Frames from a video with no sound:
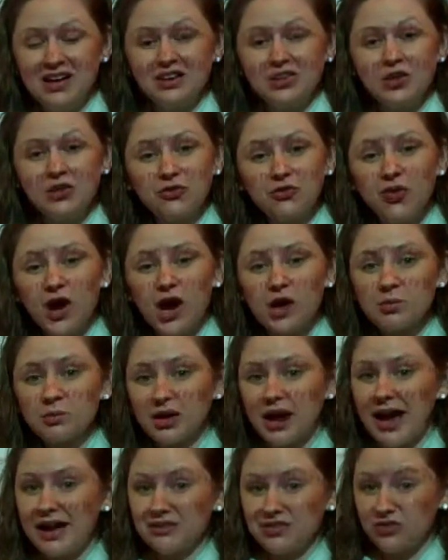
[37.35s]
The farmer
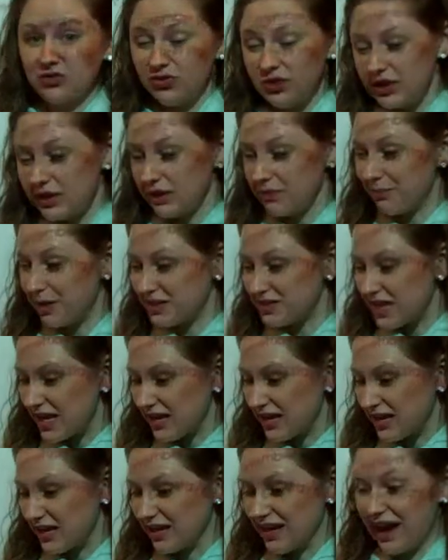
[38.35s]
had to feed it by
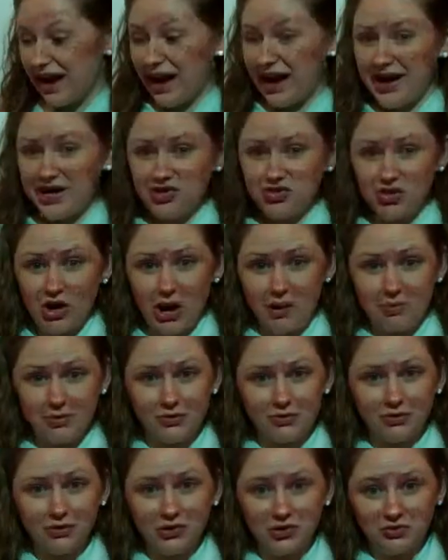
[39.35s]
taking an eyedropper
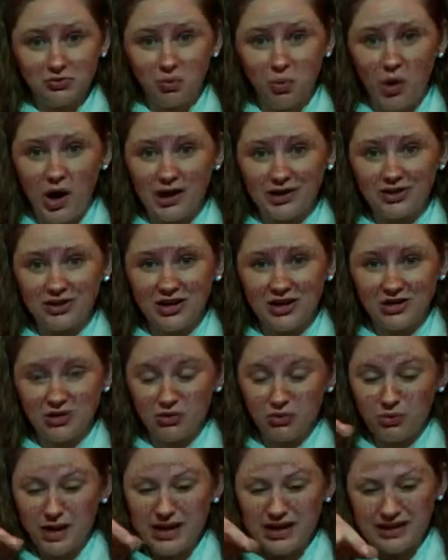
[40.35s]
full of water and
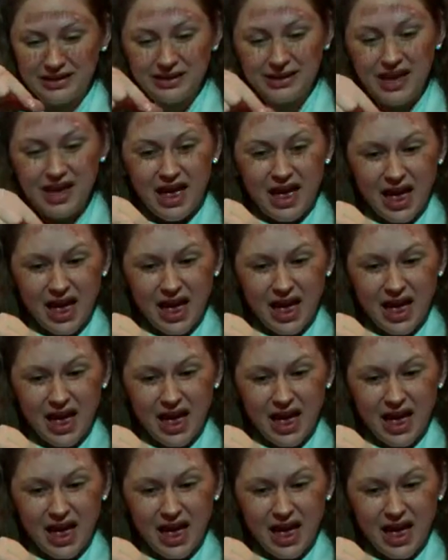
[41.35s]
grain